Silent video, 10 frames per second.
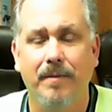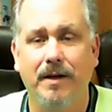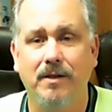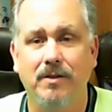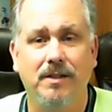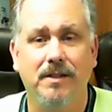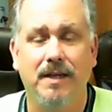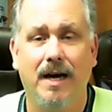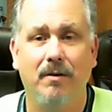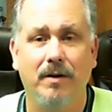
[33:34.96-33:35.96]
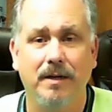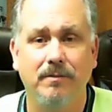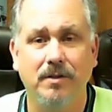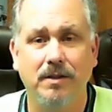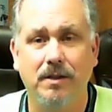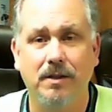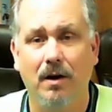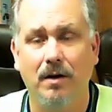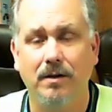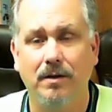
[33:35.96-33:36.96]
Because he did that when he was in the
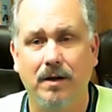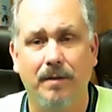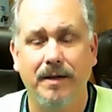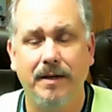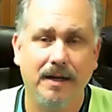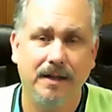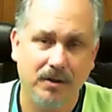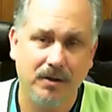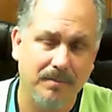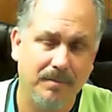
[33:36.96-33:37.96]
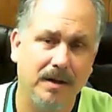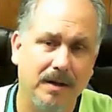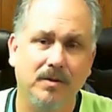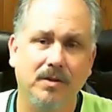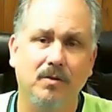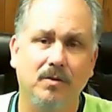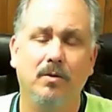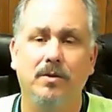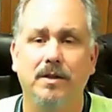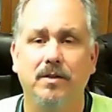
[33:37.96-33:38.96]
garden. I mean, not in the garden, but he was in the
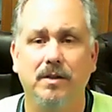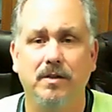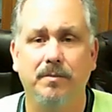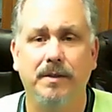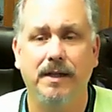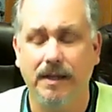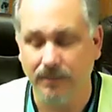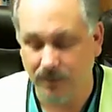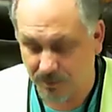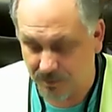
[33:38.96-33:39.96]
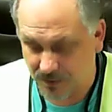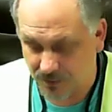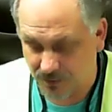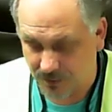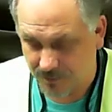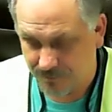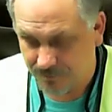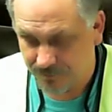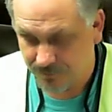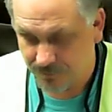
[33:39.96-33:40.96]
wilderness at the beginning of his ministry.
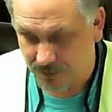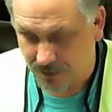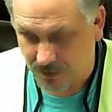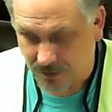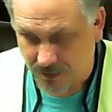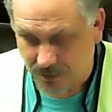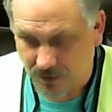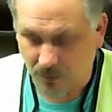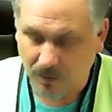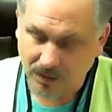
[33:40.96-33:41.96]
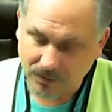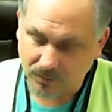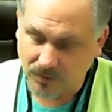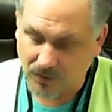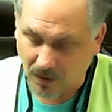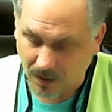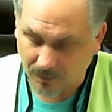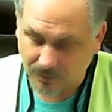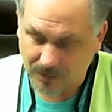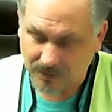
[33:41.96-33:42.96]
So, will it's
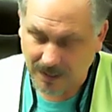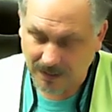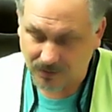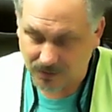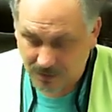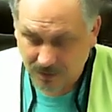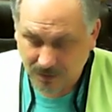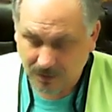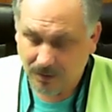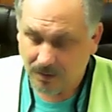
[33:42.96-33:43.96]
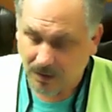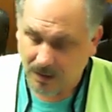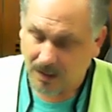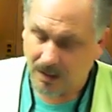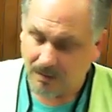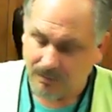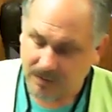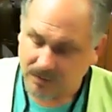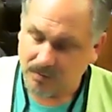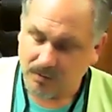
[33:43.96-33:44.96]
resolved? Let's ask uh,
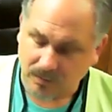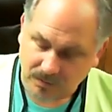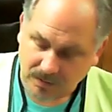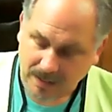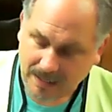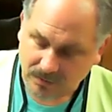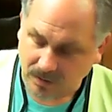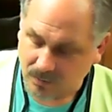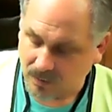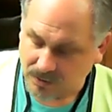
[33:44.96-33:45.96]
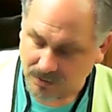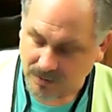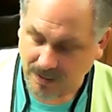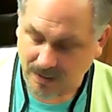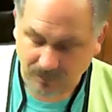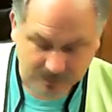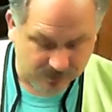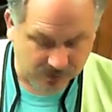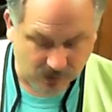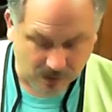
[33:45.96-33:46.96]
this. Let's ask our questions. How do we
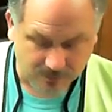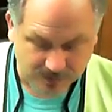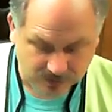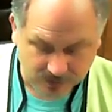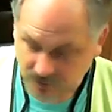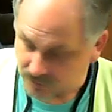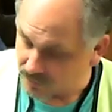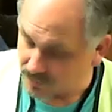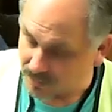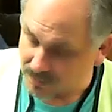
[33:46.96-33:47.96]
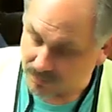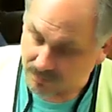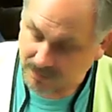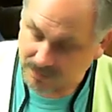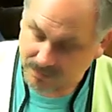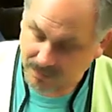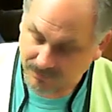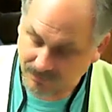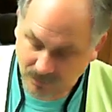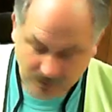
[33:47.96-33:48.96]
resolve these issues? So, let's look at uh,
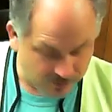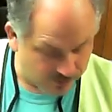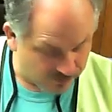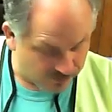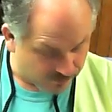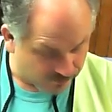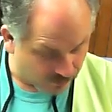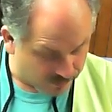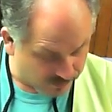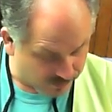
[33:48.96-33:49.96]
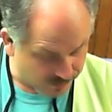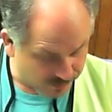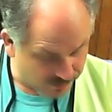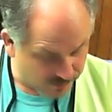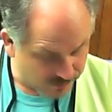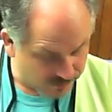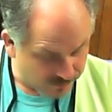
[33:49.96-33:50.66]
42 through 46.